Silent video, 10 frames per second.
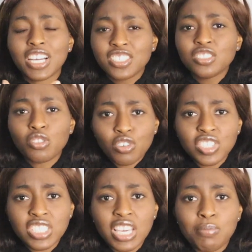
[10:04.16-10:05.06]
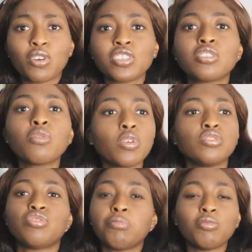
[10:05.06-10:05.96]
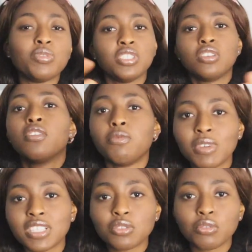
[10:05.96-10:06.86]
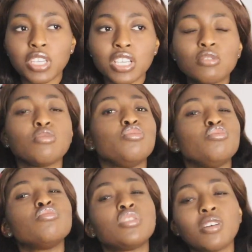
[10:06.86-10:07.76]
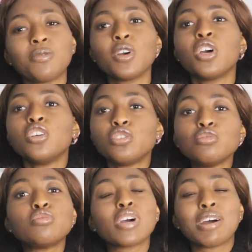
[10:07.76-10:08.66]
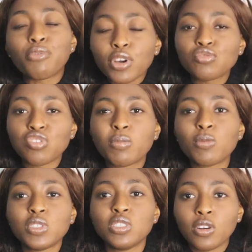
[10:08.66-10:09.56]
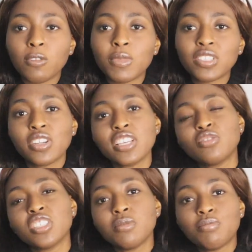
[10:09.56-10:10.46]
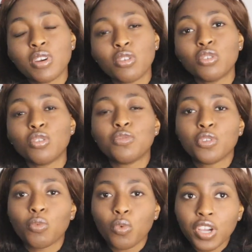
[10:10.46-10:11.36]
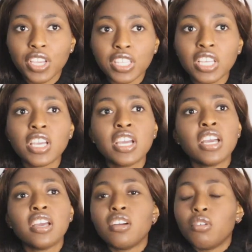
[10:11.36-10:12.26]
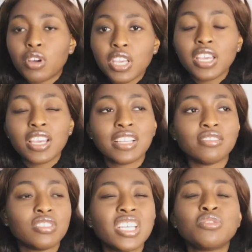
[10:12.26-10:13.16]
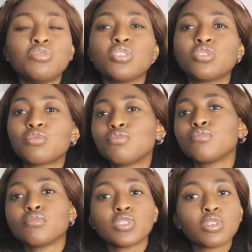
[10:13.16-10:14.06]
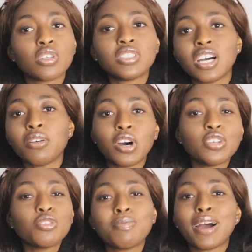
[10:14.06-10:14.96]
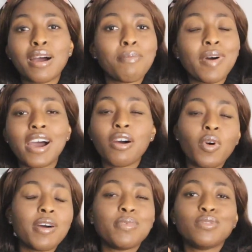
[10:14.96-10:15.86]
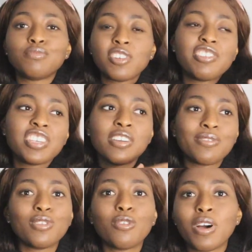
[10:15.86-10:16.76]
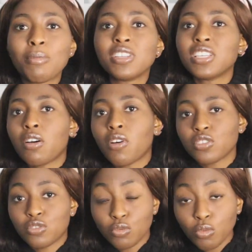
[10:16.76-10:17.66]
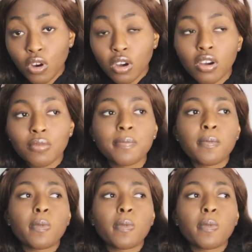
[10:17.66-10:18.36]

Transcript: they actually cross-check because they don't want trouble with the government. Okay, so you yourself should avoid trouble with the government. Try to keep record of your working, okay, and try to just cut down. Also, per hour, be very careful of how many hours you work.